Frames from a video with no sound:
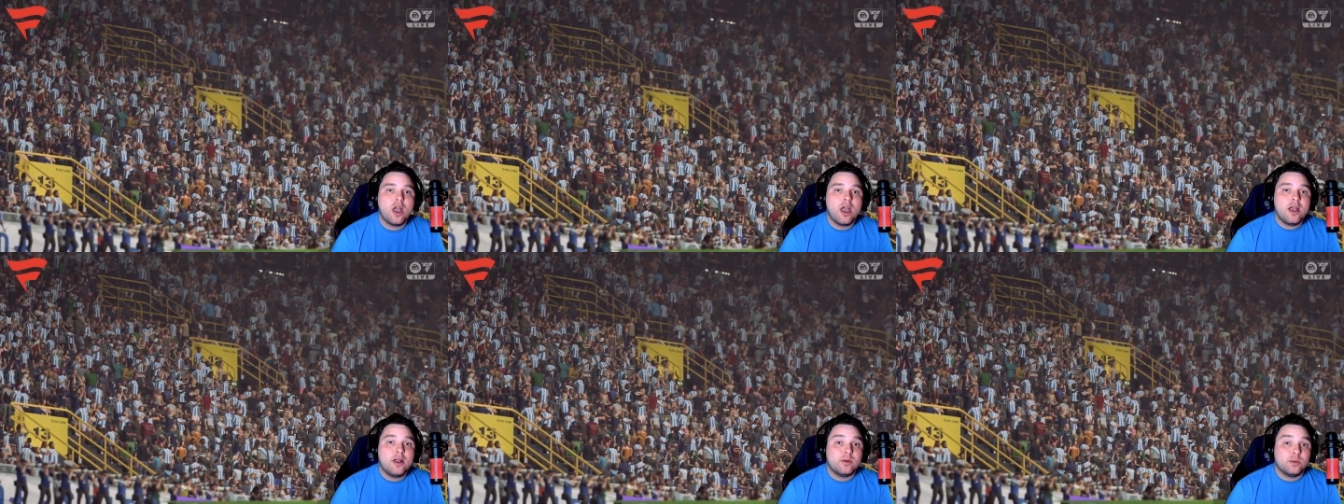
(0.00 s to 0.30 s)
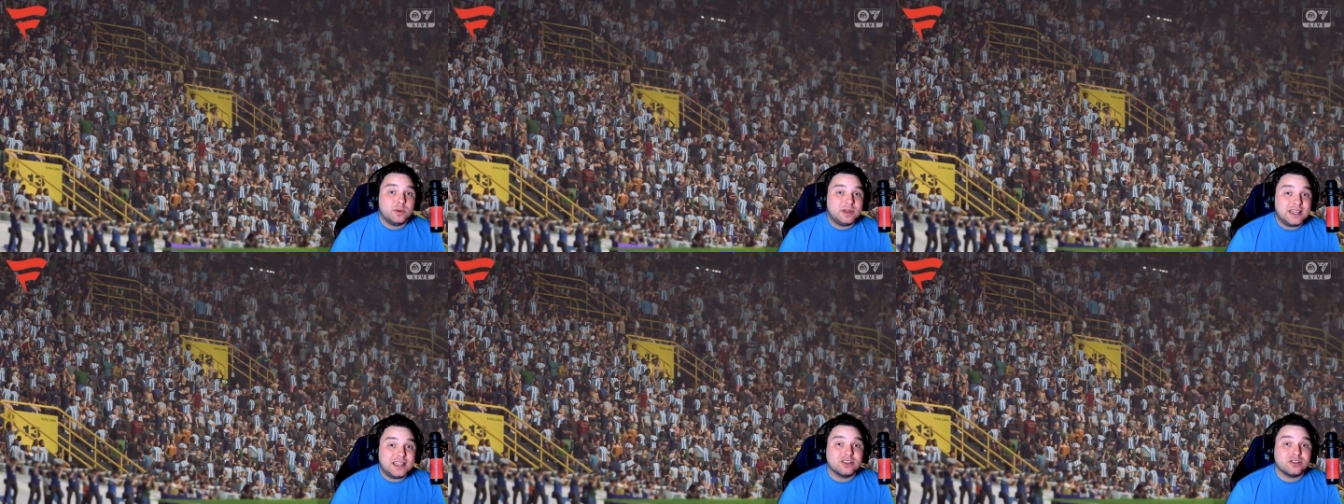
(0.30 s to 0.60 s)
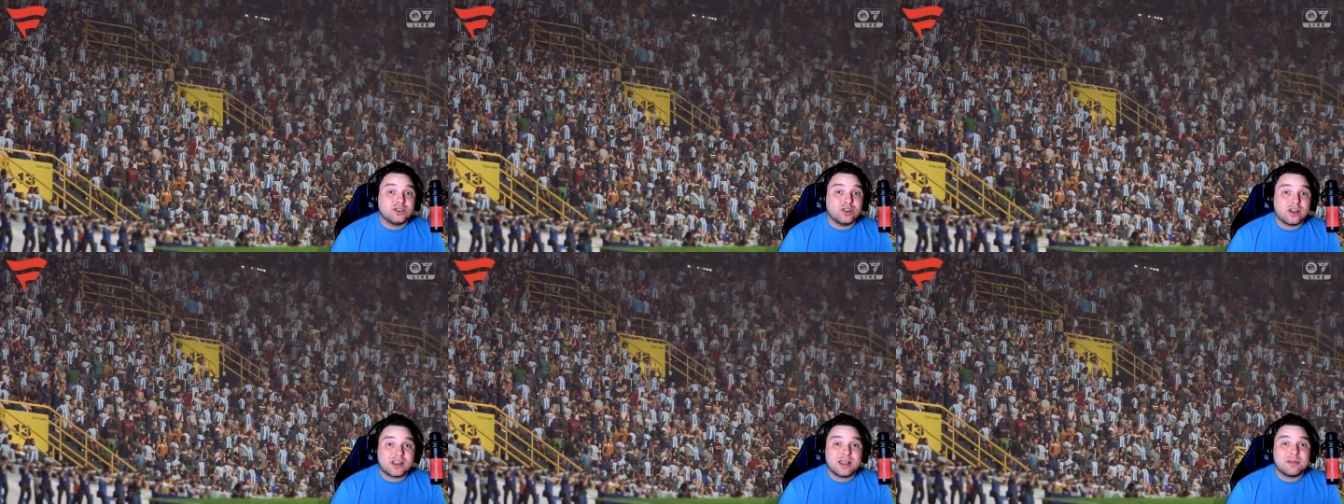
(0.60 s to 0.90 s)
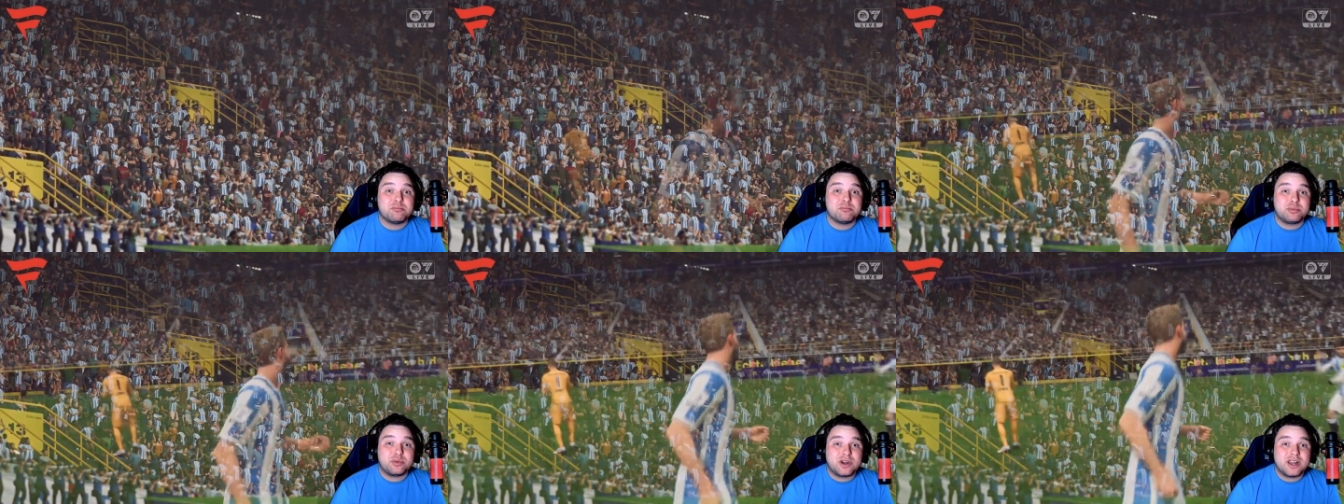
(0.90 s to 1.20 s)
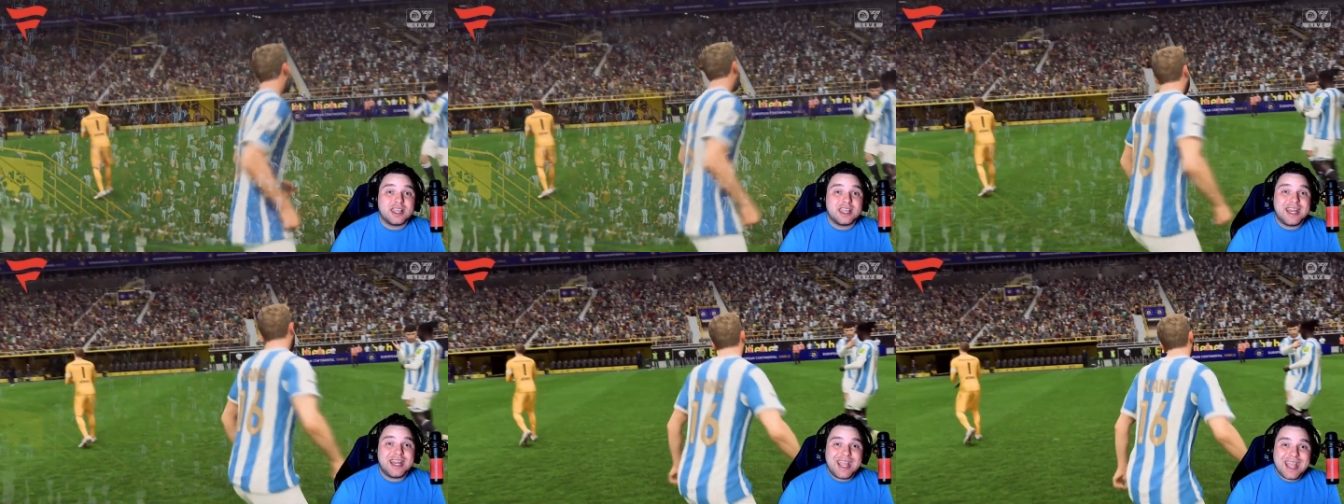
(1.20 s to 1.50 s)
we need to look in
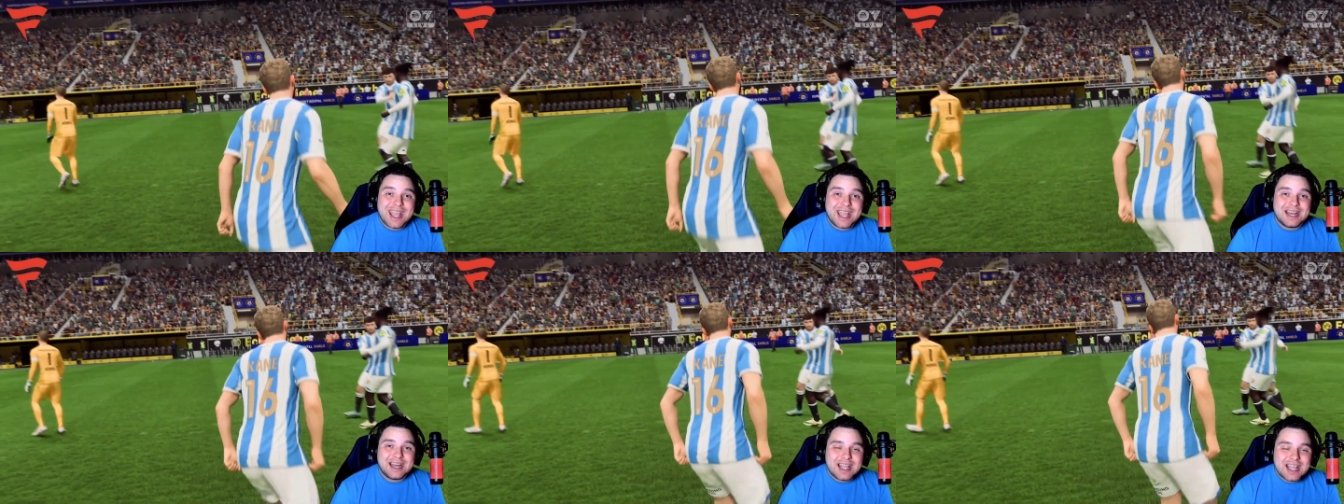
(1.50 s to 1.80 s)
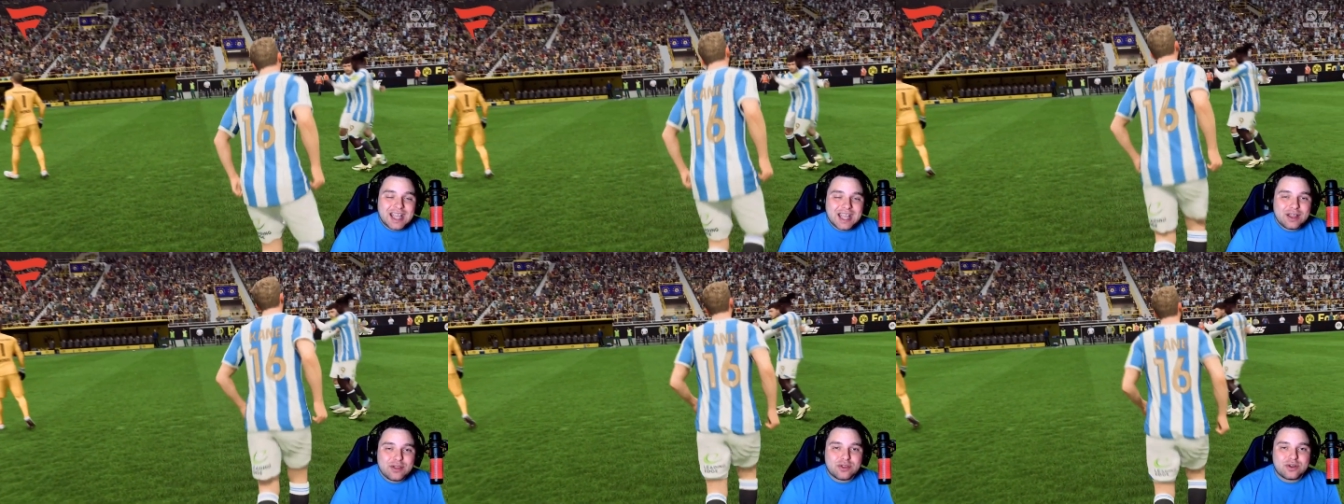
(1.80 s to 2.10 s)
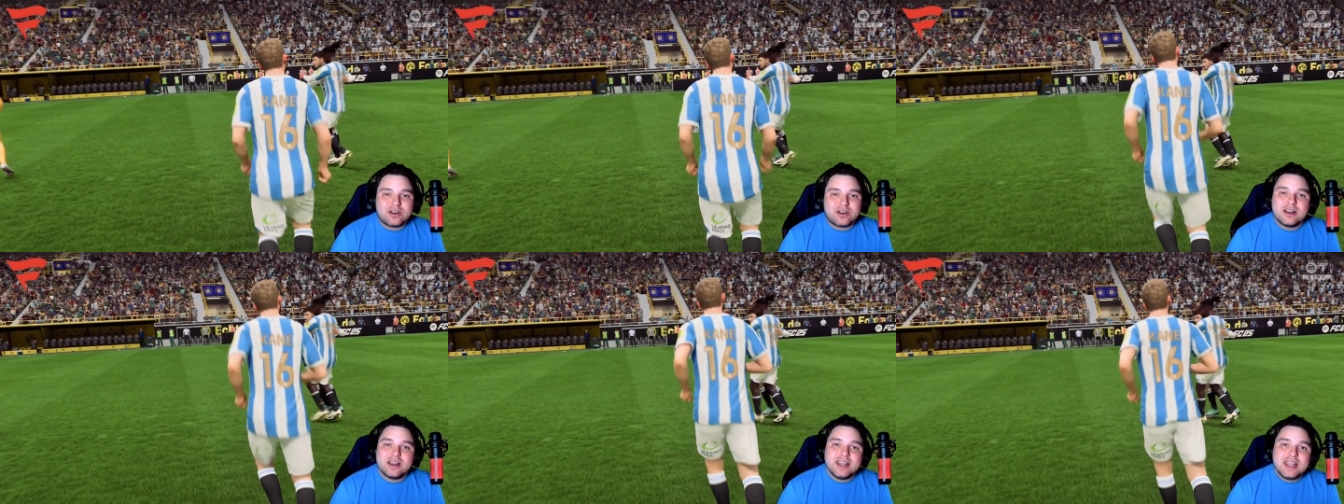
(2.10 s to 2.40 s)
bringing in either an